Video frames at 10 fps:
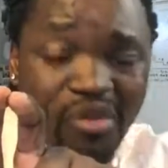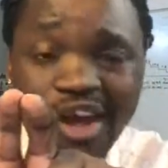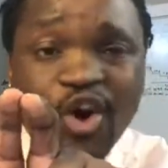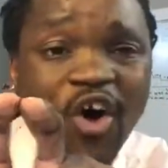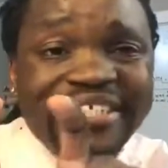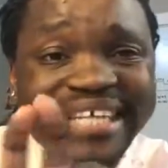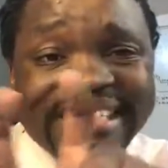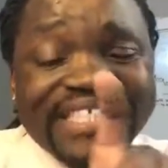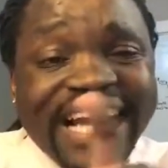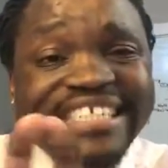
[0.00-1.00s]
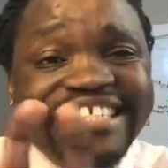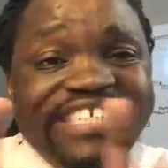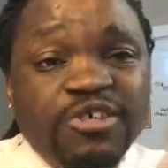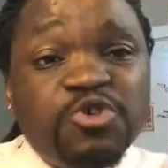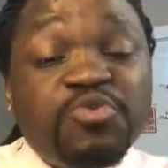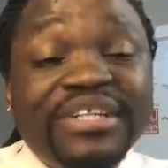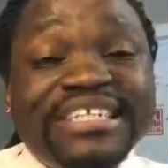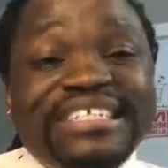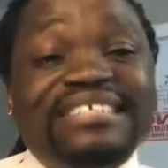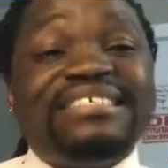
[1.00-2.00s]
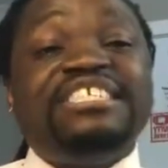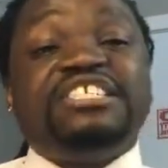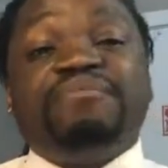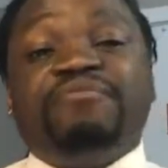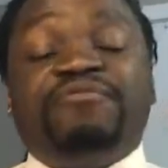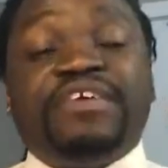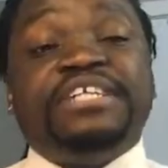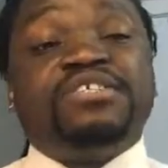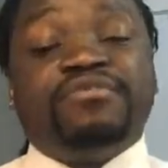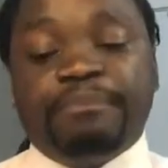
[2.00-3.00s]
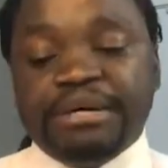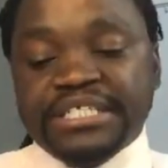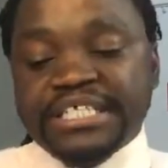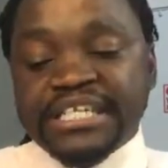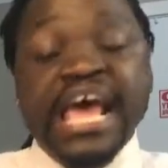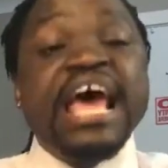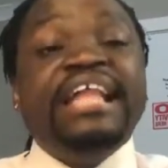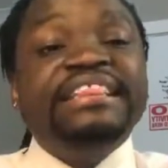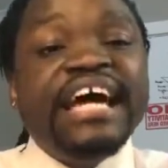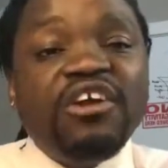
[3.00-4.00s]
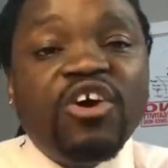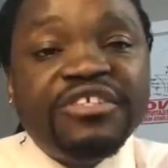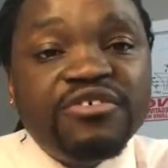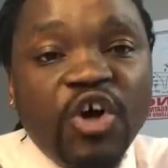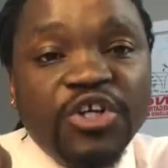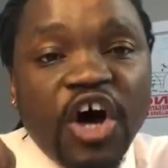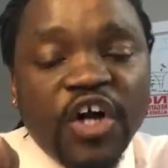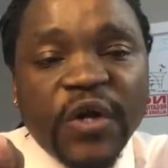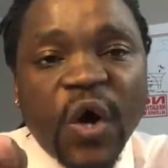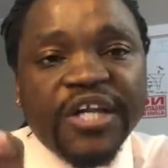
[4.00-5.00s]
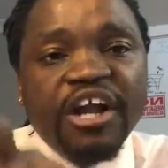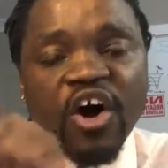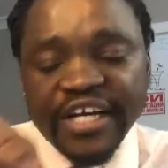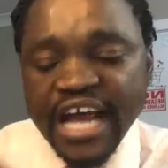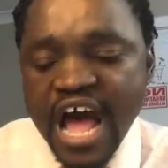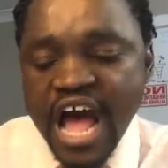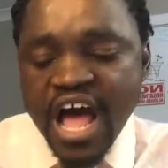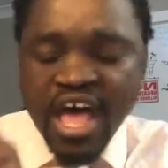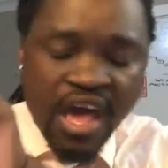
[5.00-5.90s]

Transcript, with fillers: content that deals with the decision phase of the business and then on on on on on uh,